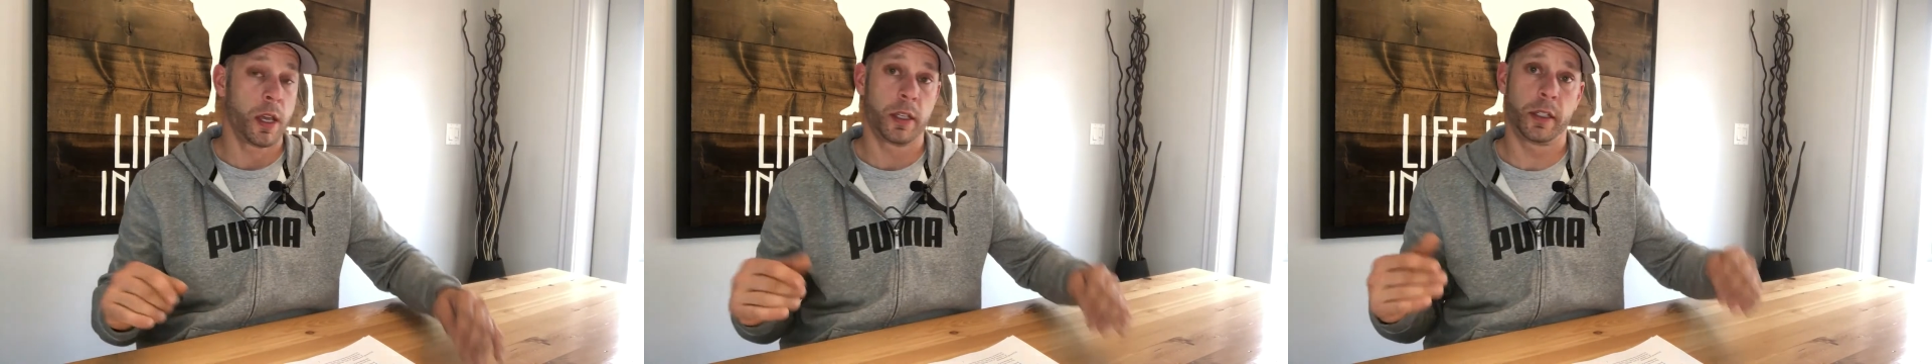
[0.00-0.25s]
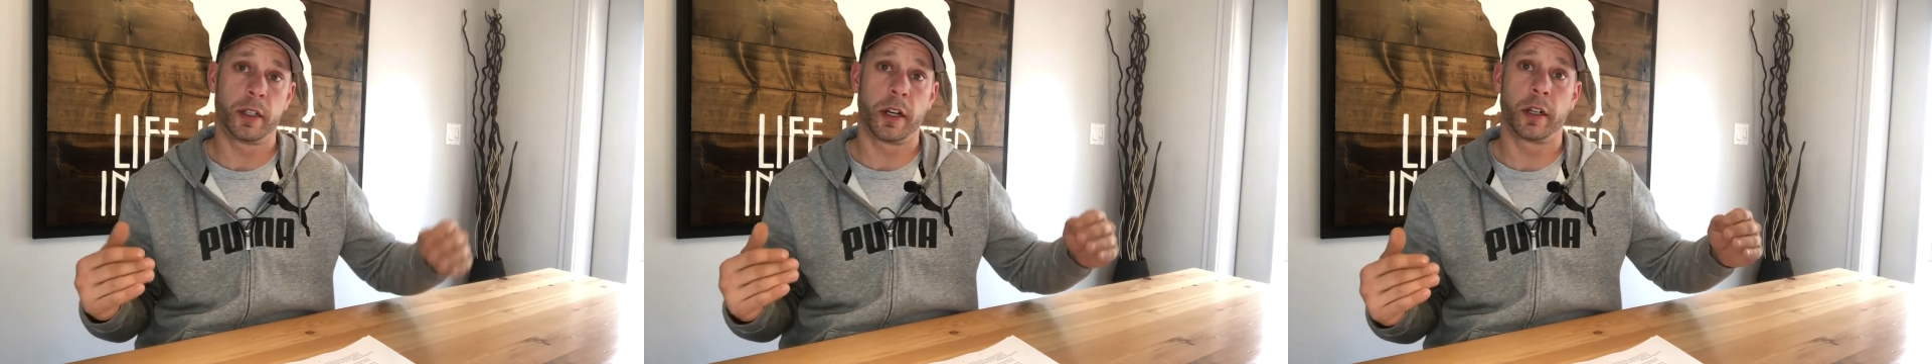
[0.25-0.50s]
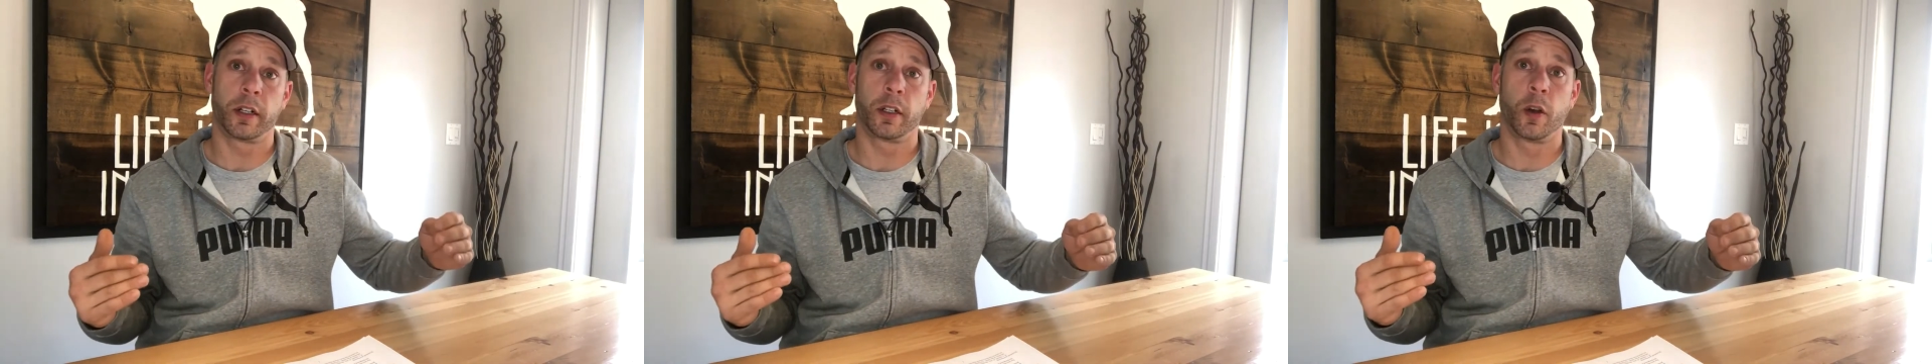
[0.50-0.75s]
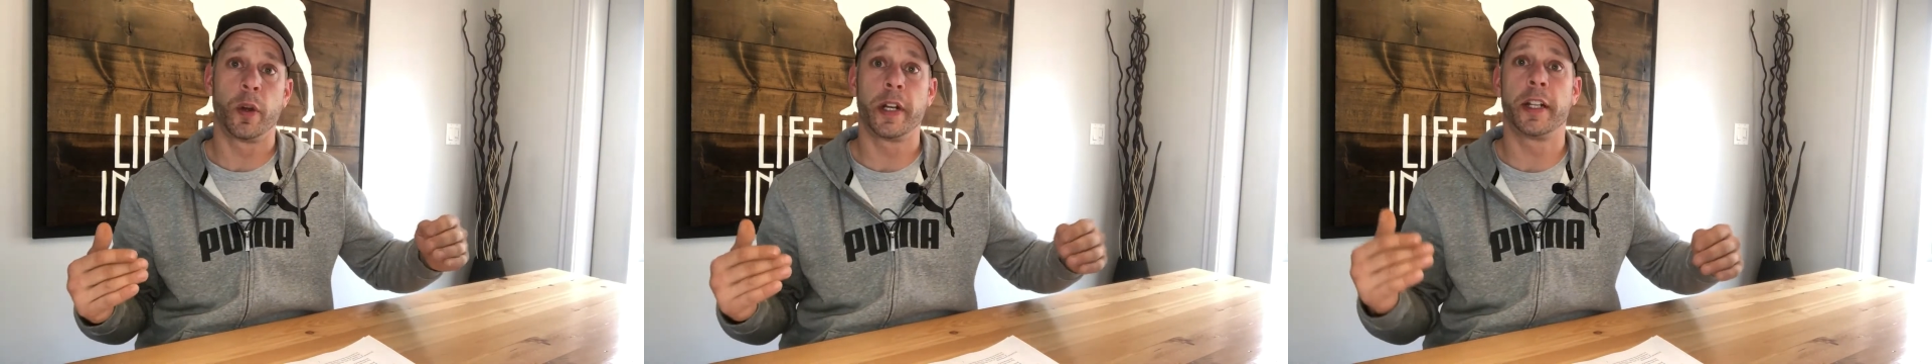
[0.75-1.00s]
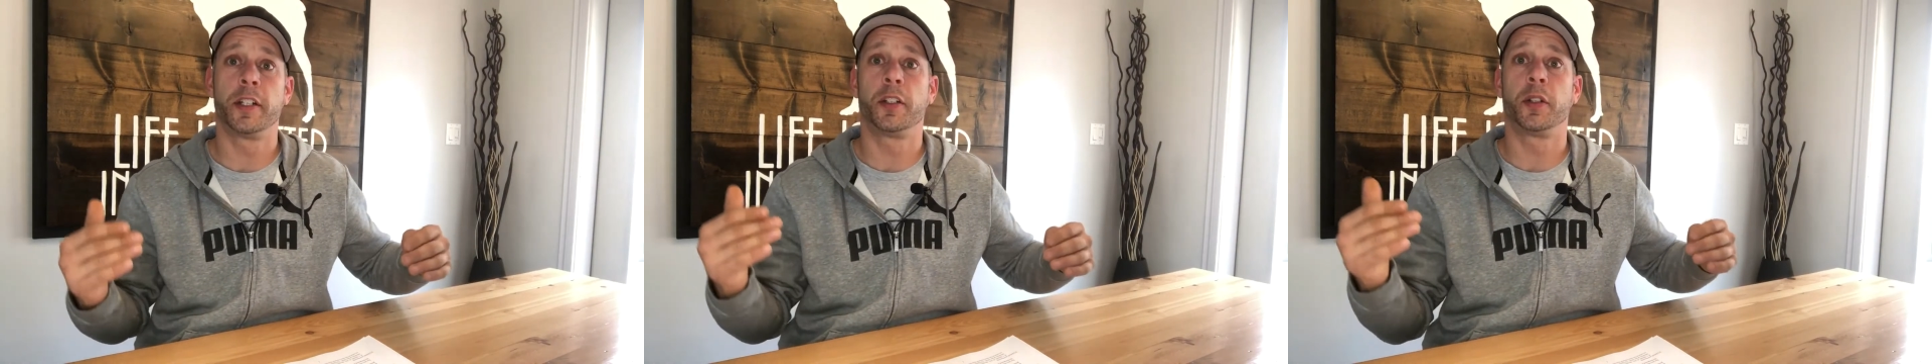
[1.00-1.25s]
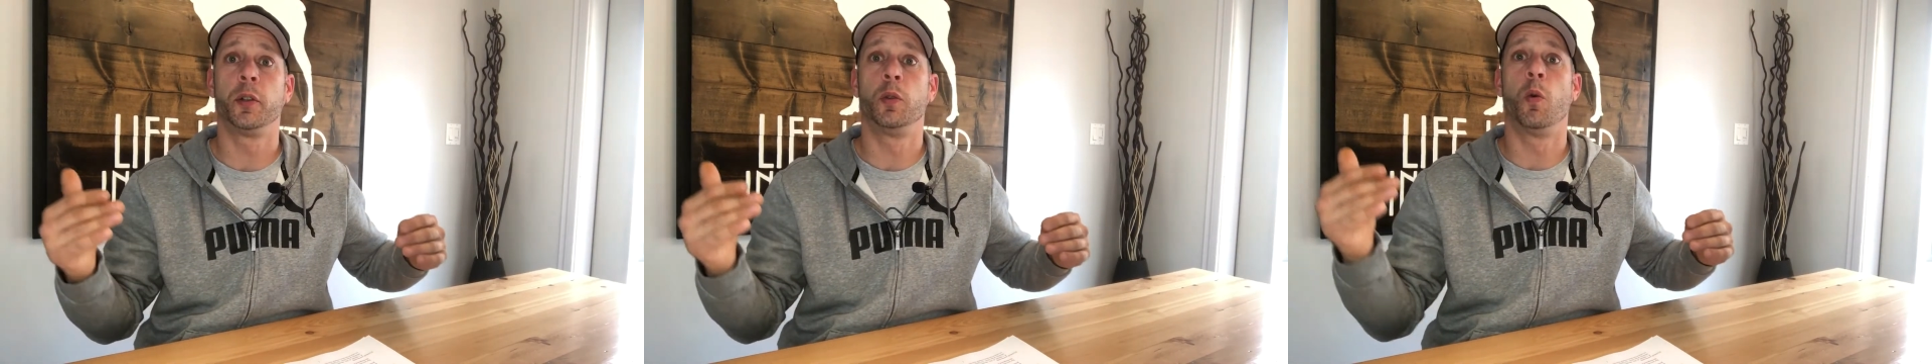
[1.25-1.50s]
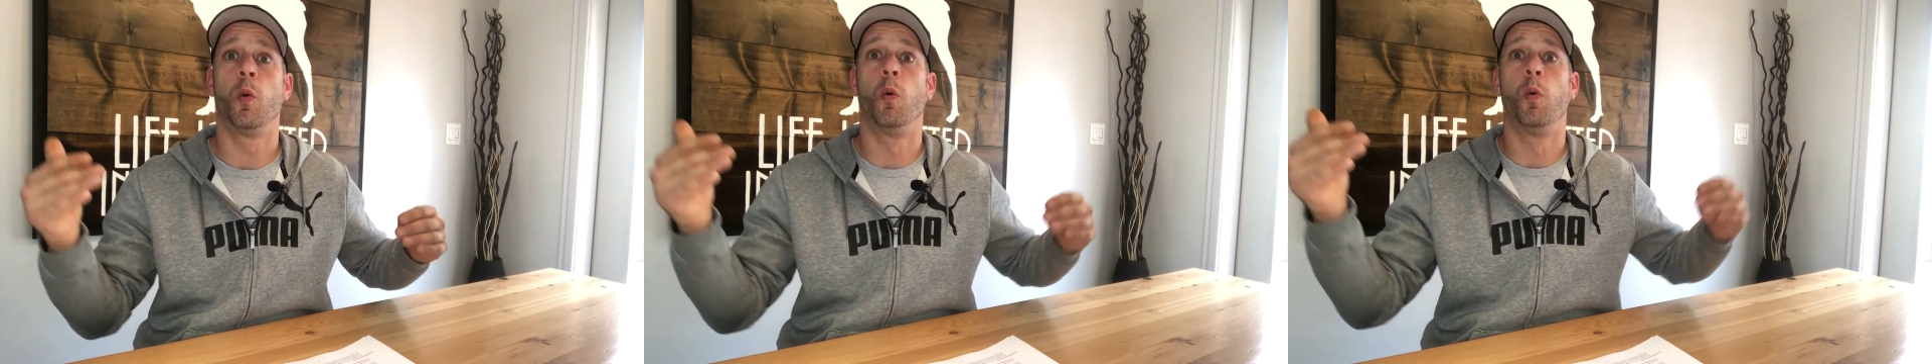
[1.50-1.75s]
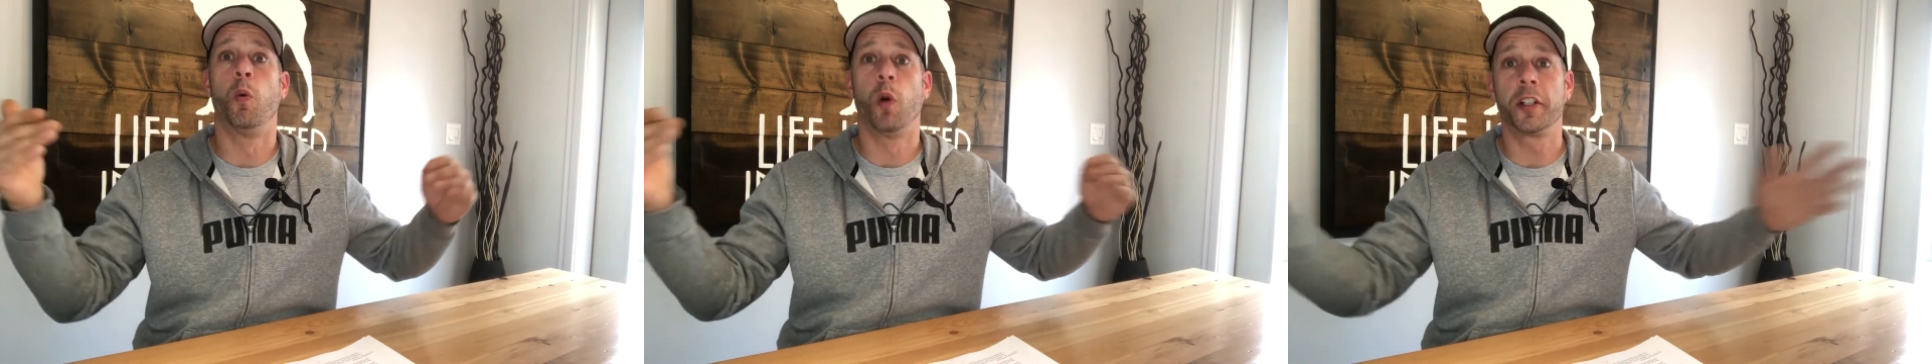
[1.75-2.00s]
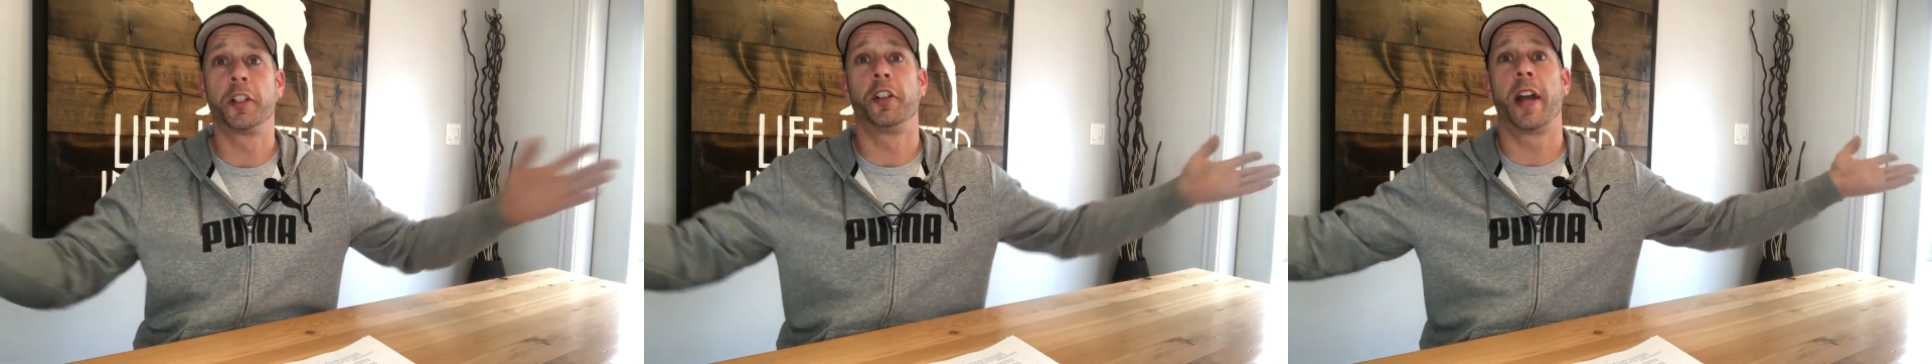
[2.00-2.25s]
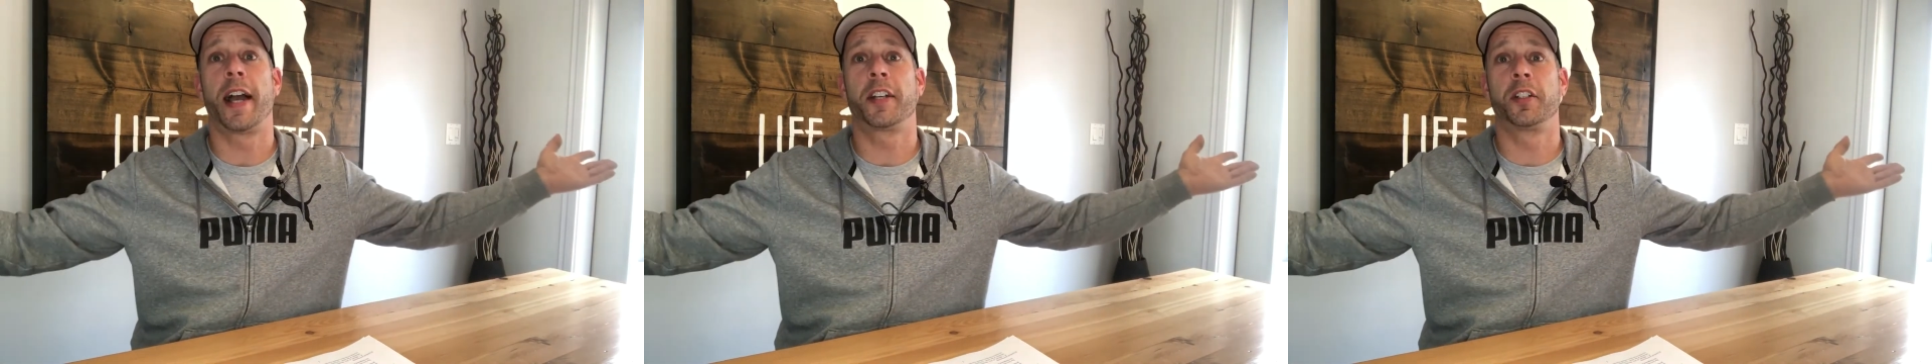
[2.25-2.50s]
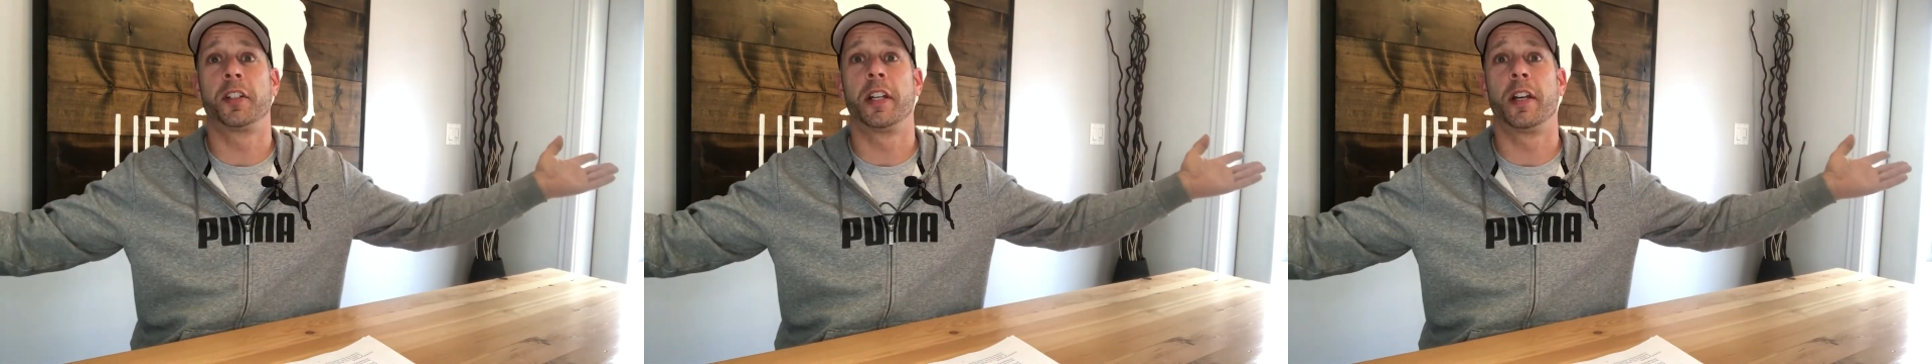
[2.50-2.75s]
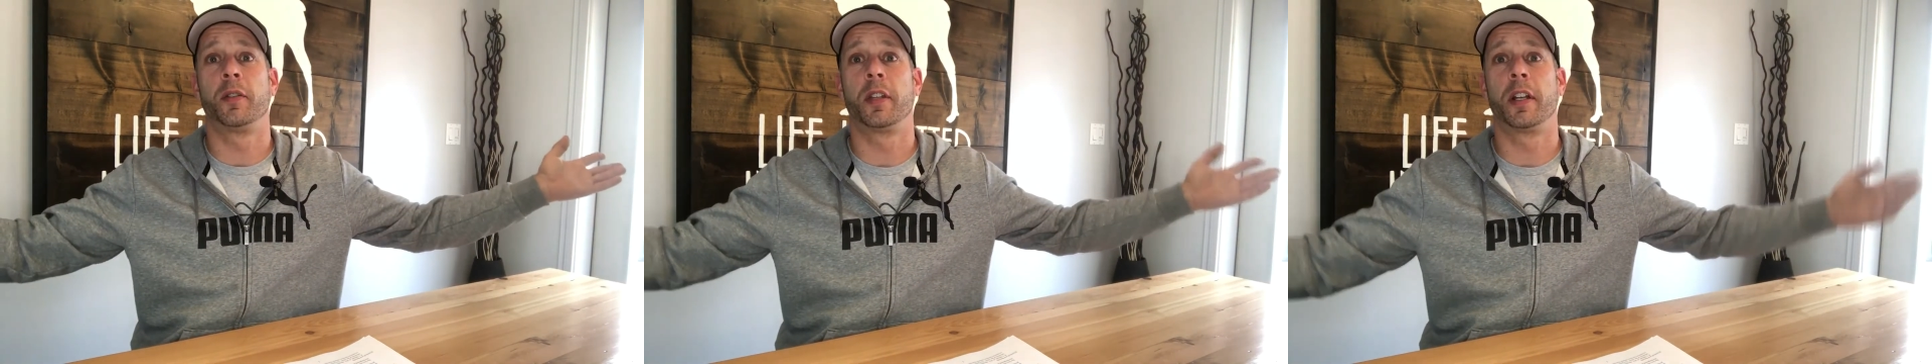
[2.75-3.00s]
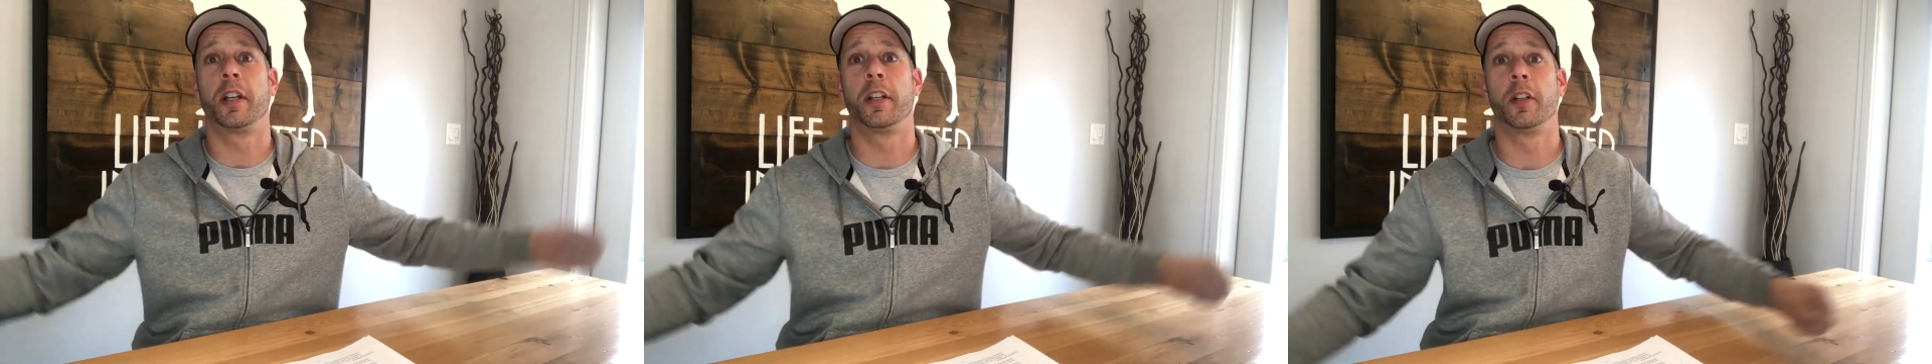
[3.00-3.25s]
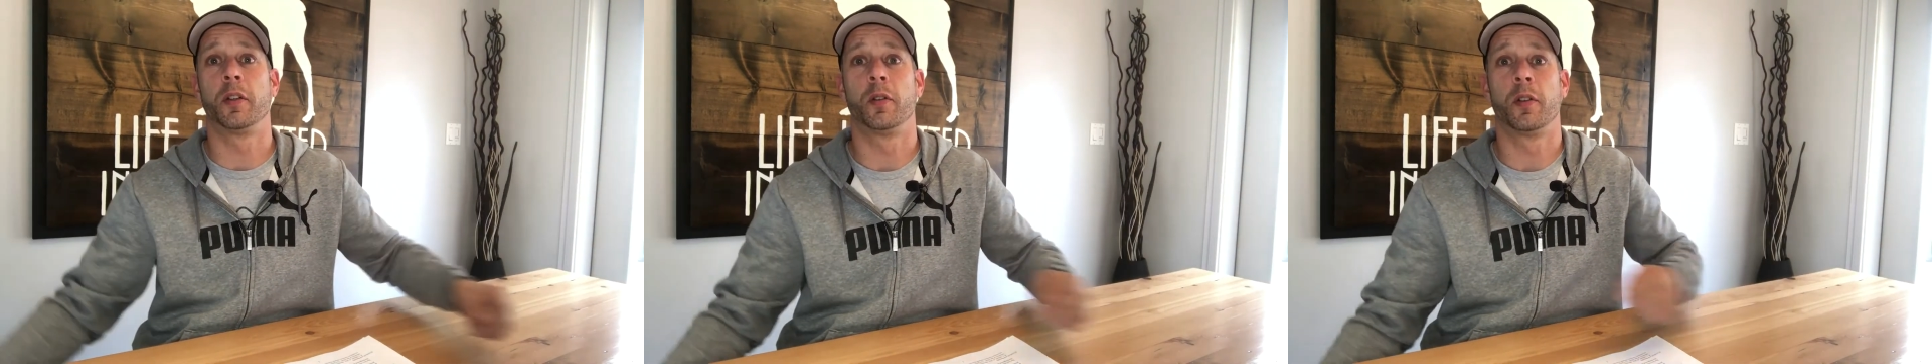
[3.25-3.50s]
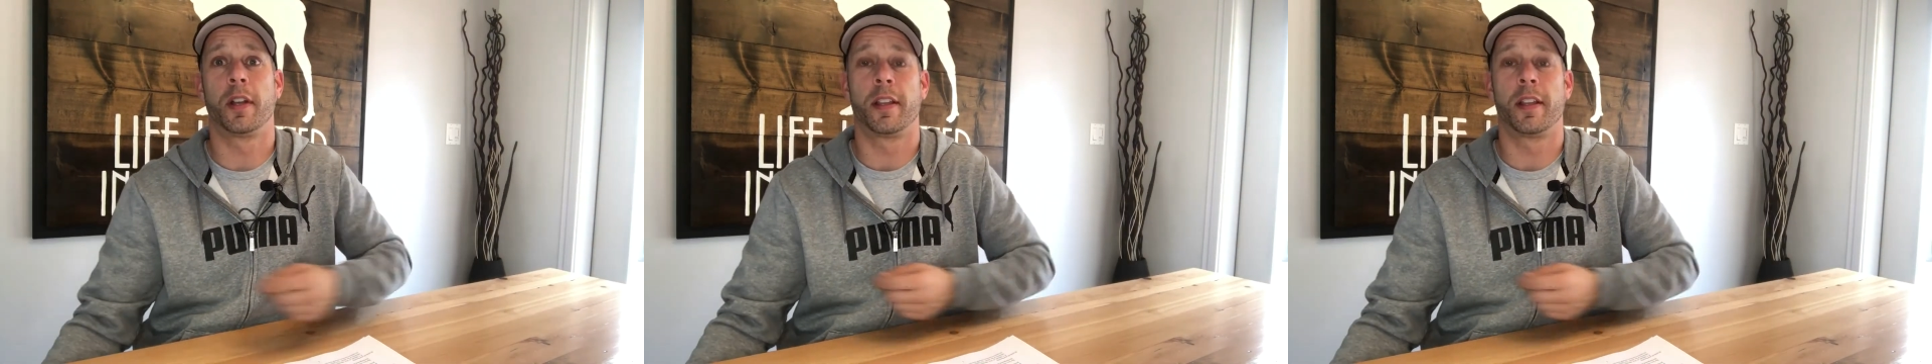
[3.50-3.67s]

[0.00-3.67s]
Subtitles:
you start going into what you're actually out there to do,